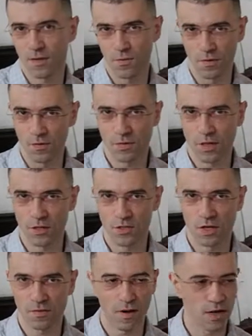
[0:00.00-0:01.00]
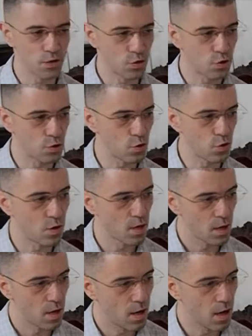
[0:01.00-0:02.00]
we wouldn't actually advise you to
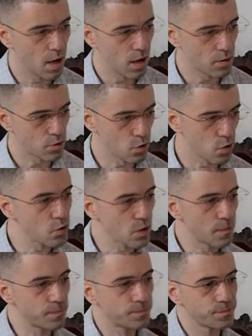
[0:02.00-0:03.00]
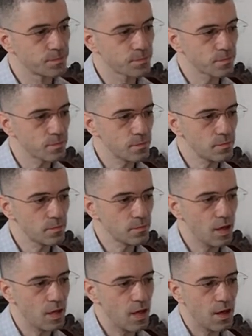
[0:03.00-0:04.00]
use it.
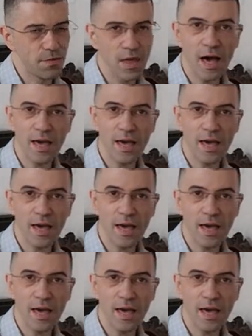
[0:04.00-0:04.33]
That